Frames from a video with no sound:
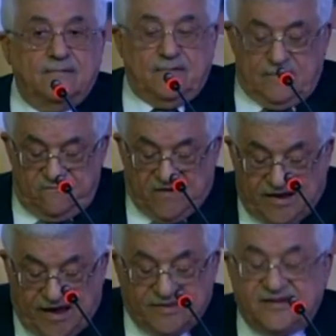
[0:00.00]
should
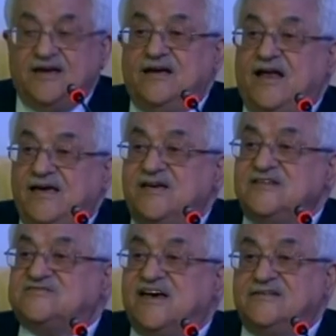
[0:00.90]
send oil to it.
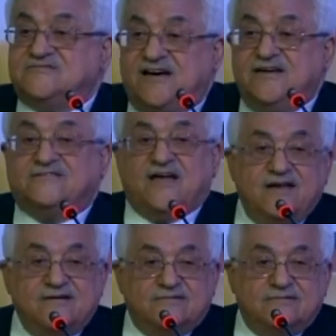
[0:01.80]

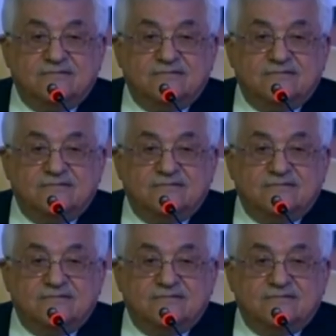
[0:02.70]
They